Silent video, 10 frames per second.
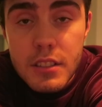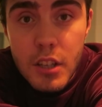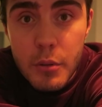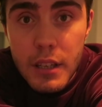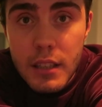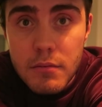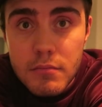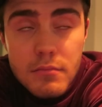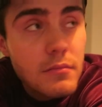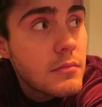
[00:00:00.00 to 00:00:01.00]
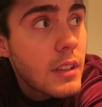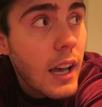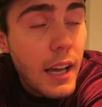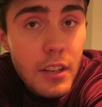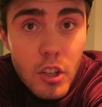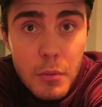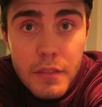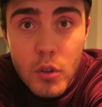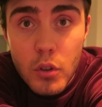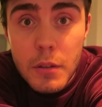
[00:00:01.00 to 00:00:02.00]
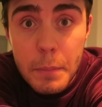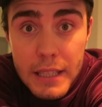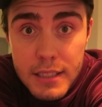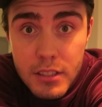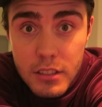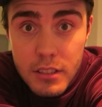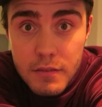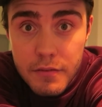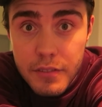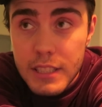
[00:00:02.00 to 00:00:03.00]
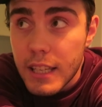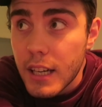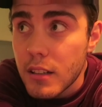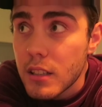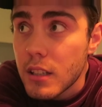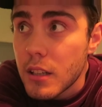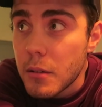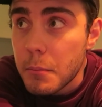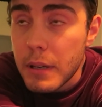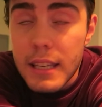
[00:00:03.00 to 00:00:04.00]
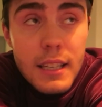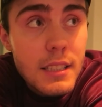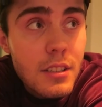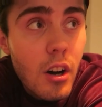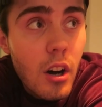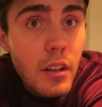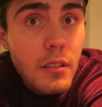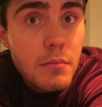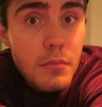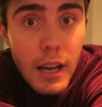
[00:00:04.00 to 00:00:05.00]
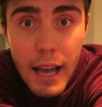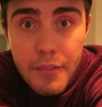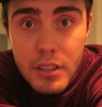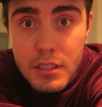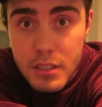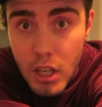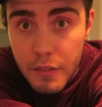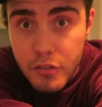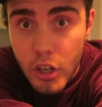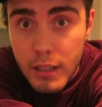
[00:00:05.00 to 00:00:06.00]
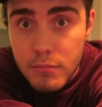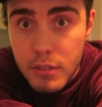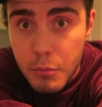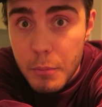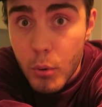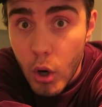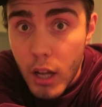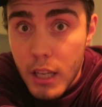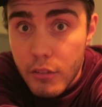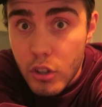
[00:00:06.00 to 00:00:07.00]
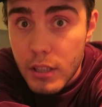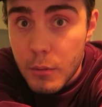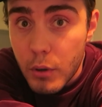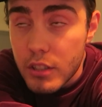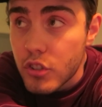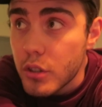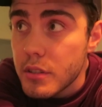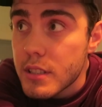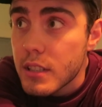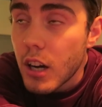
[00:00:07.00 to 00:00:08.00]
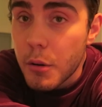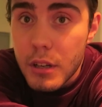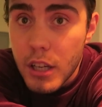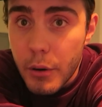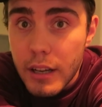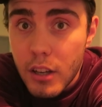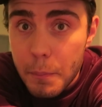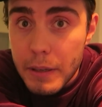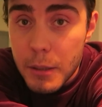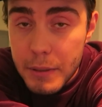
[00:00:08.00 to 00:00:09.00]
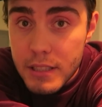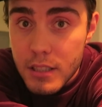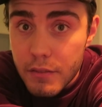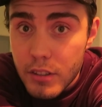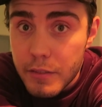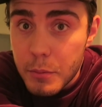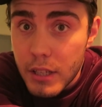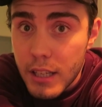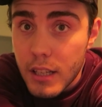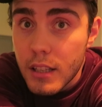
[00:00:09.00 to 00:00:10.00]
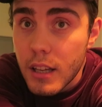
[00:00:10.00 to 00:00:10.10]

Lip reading: Zoe and Naomi have ordered pizzas for dinner. Me and Tan are having stir fry that we bought earlier on in Waitrose. I'm gonna go out and go and pick the pizza up for everybody.